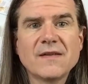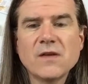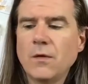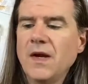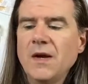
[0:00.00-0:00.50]

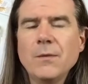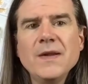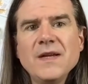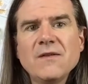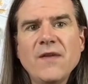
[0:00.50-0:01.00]
So
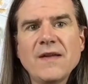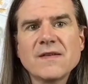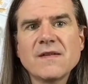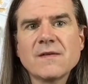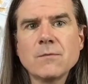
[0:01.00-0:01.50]
really
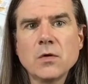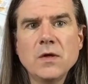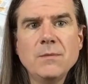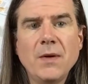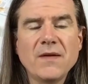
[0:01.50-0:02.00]
invest in some
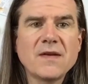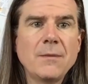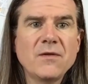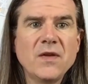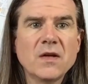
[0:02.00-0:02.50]
good
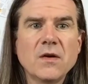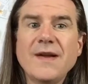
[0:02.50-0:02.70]
balsamic vinegar.